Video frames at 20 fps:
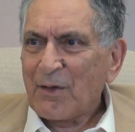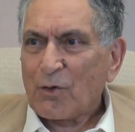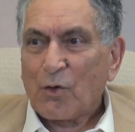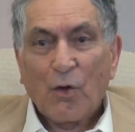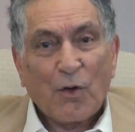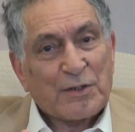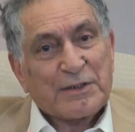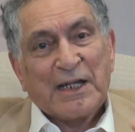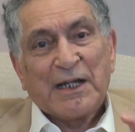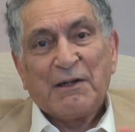
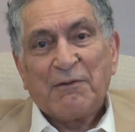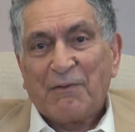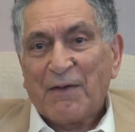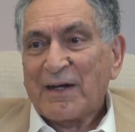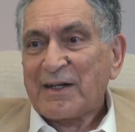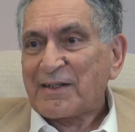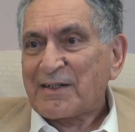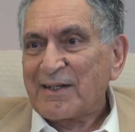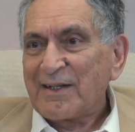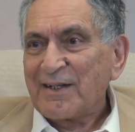cause and
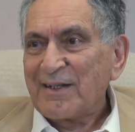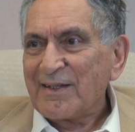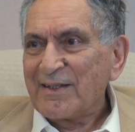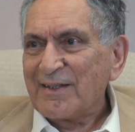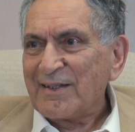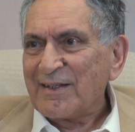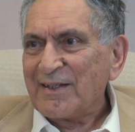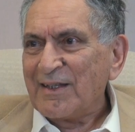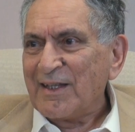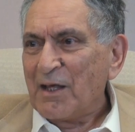effect.
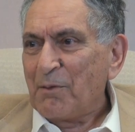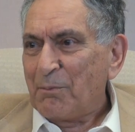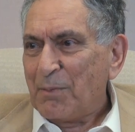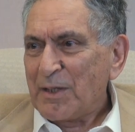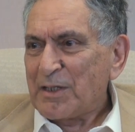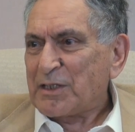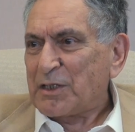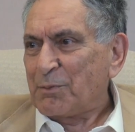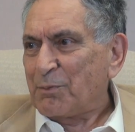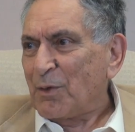They are
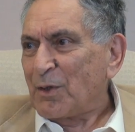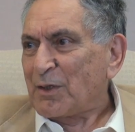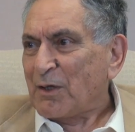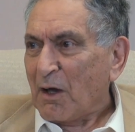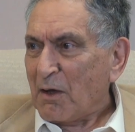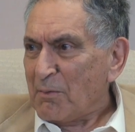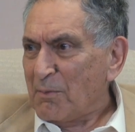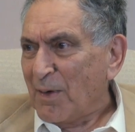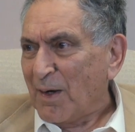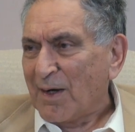based upon
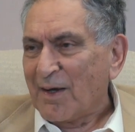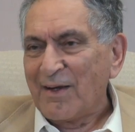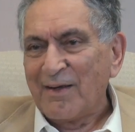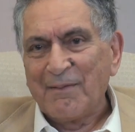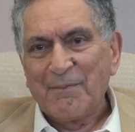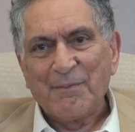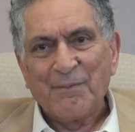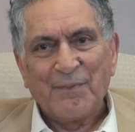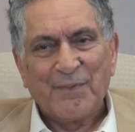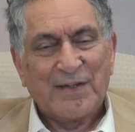karma.
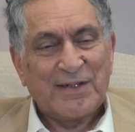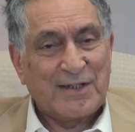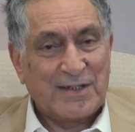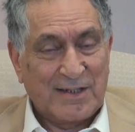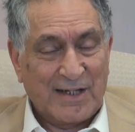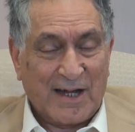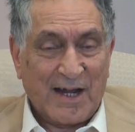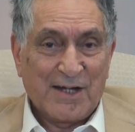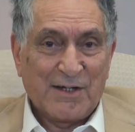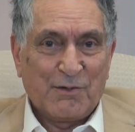This is
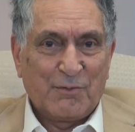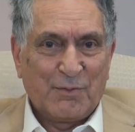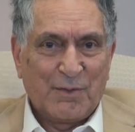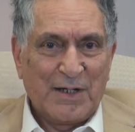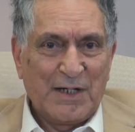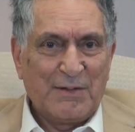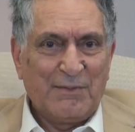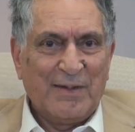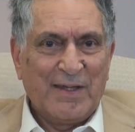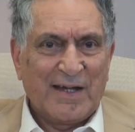the kind of
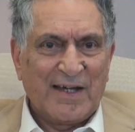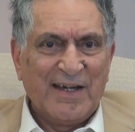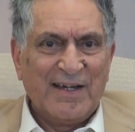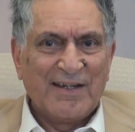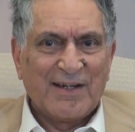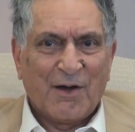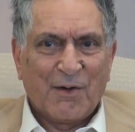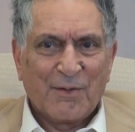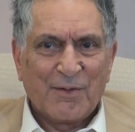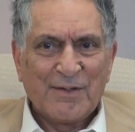world we are in
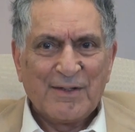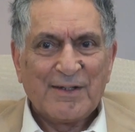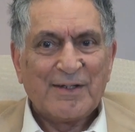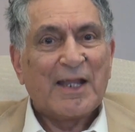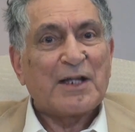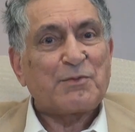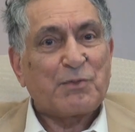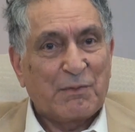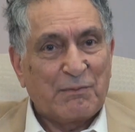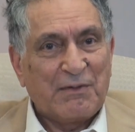now.
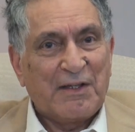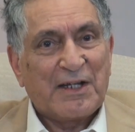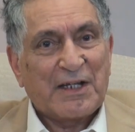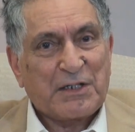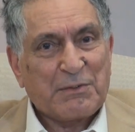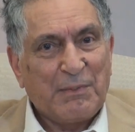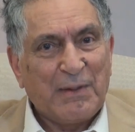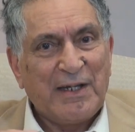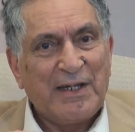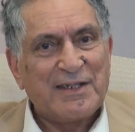That's what we are
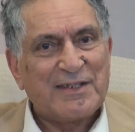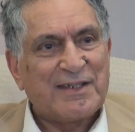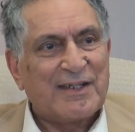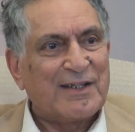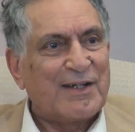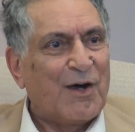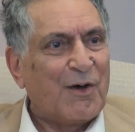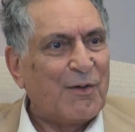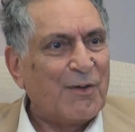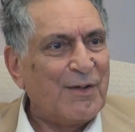
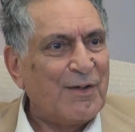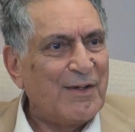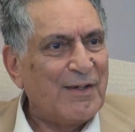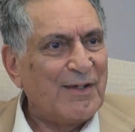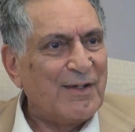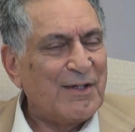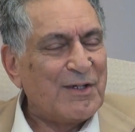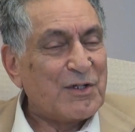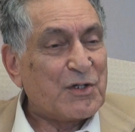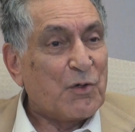experiencing now.
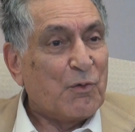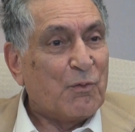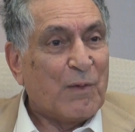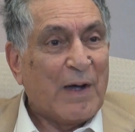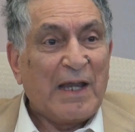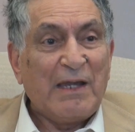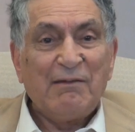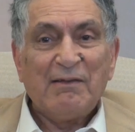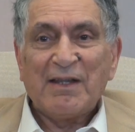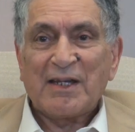So
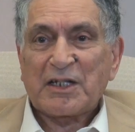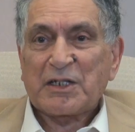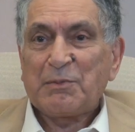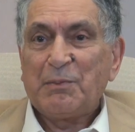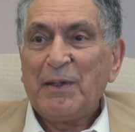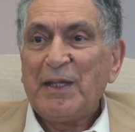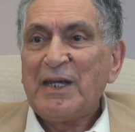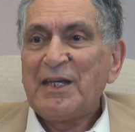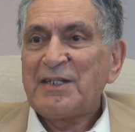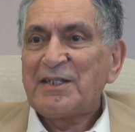while we are
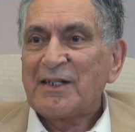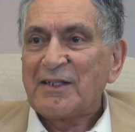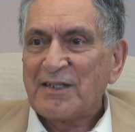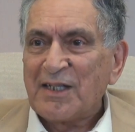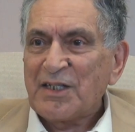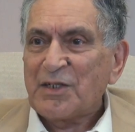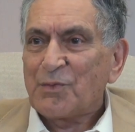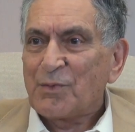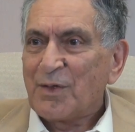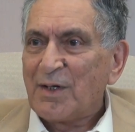experiencing
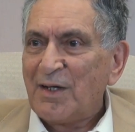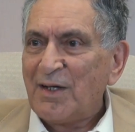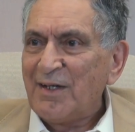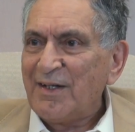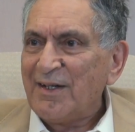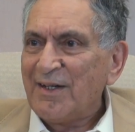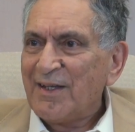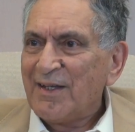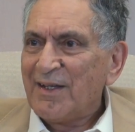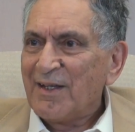this
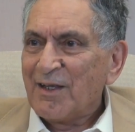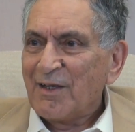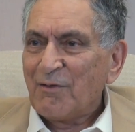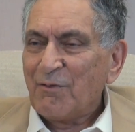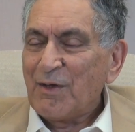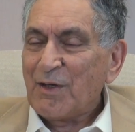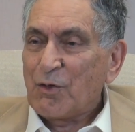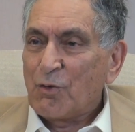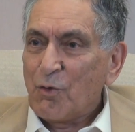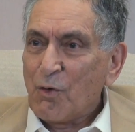world,
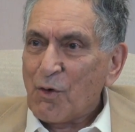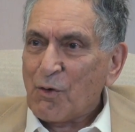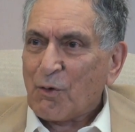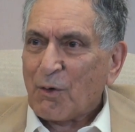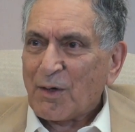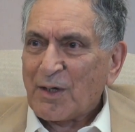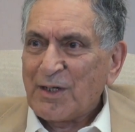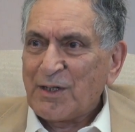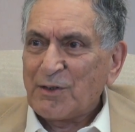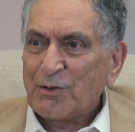we go
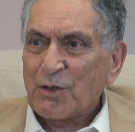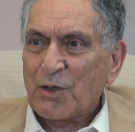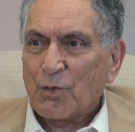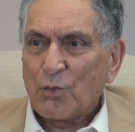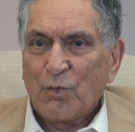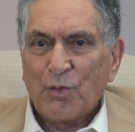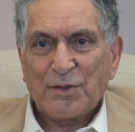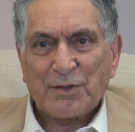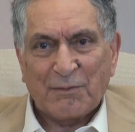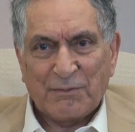according to the
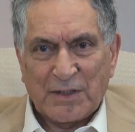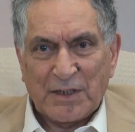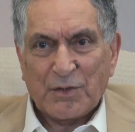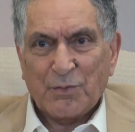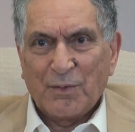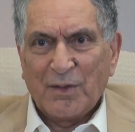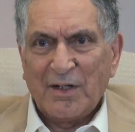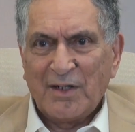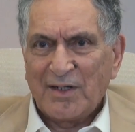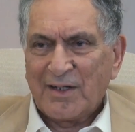rules of this
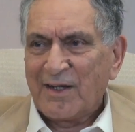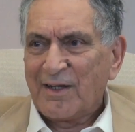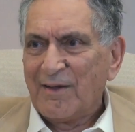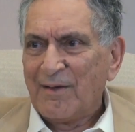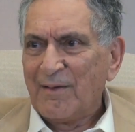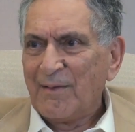world.